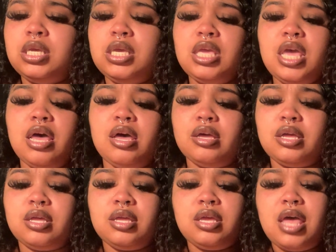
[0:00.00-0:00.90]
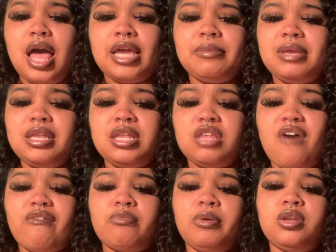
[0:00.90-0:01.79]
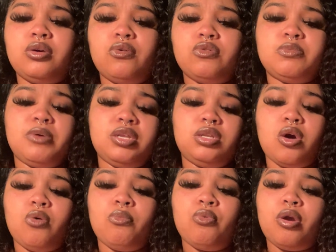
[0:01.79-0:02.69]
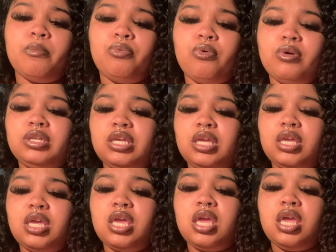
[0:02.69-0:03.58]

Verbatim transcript: Yeah, I keep getting this Five of Pentacles, but no, more importantly